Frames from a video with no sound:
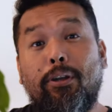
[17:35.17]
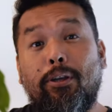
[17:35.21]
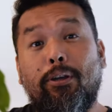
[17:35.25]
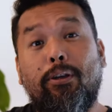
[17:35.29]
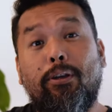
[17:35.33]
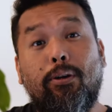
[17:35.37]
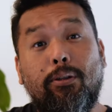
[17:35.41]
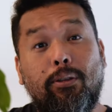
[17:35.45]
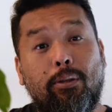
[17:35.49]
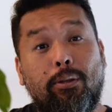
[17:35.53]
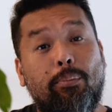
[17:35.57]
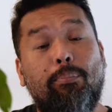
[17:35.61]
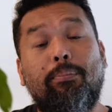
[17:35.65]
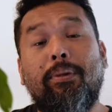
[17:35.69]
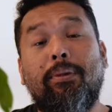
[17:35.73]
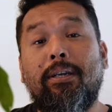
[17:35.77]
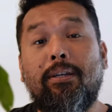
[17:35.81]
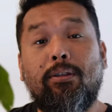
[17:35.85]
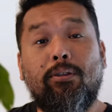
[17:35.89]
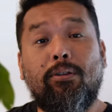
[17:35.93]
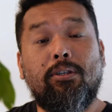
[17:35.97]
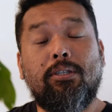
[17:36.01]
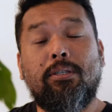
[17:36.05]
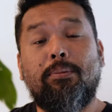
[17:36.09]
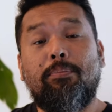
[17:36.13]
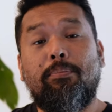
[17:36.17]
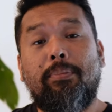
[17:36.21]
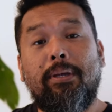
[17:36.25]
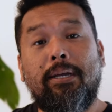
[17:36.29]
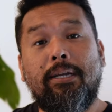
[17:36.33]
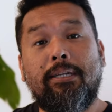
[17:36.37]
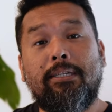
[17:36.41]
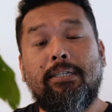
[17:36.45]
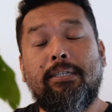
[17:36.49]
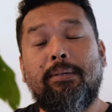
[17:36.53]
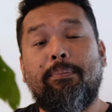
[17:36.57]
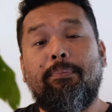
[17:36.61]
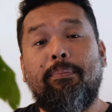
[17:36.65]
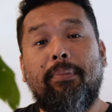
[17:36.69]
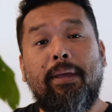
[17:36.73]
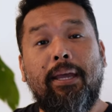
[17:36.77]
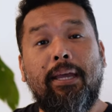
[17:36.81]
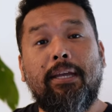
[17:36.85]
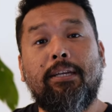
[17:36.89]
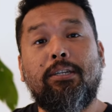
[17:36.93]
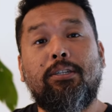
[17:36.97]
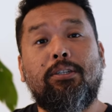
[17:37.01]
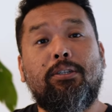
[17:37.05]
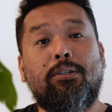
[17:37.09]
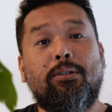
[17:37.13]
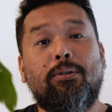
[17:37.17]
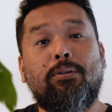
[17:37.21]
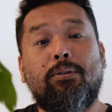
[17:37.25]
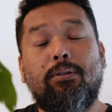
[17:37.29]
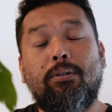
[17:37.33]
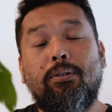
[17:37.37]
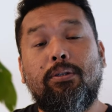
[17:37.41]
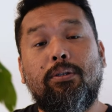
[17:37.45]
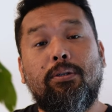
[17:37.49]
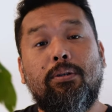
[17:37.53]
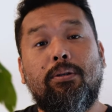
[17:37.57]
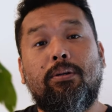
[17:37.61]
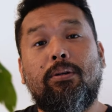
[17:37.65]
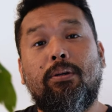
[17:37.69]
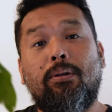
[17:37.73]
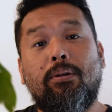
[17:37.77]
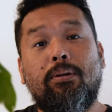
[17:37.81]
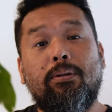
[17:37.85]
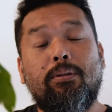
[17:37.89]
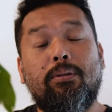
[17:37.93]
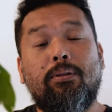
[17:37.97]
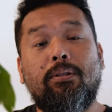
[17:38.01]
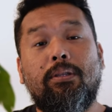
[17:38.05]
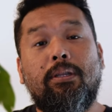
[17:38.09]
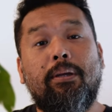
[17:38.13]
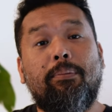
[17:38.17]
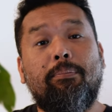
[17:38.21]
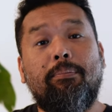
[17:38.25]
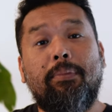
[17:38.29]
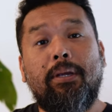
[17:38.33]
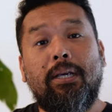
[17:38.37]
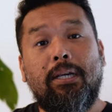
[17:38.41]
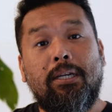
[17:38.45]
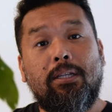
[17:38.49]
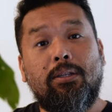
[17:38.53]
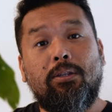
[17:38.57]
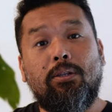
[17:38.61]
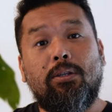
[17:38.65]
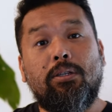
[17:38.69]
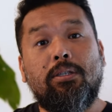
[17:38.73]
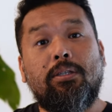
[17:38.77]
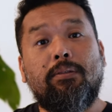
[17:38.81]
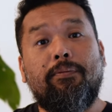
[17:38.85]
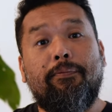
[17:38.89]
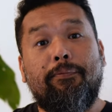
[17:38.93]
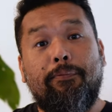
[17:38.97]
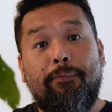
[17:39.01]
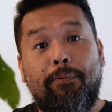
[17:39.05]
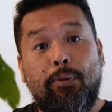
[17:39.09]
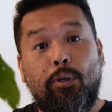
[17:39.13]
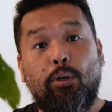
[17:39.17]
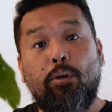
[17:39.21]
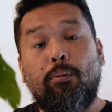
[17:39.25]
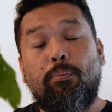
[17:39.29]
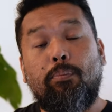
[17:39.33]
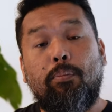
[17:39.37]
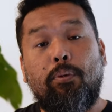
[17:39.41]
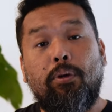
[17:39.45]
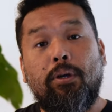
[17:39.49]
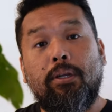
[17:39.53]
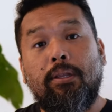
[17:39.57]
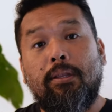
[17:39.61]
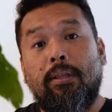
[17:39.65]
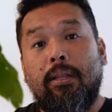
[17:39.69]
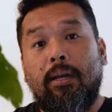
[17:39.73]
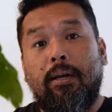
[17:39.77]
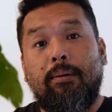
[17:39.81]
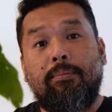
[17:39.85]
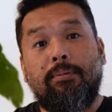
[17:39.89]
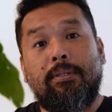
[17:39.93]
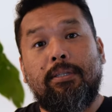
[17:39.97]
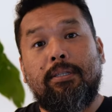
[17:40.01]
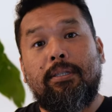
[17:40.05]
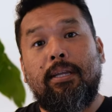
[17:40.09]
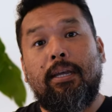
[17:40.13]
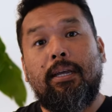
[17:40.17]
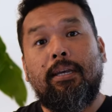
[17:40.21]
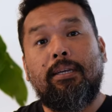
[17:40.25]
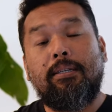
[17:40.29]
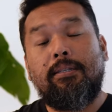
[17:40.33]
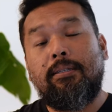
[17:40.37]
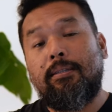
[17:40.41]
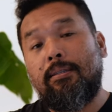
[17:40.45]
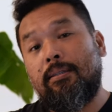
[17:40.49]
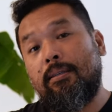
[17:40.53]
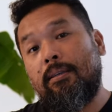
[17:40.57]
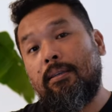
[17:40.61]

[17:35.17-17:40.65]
you go to Mirtos Beach, make sure you go to the Mirtos viewpoint upstairs.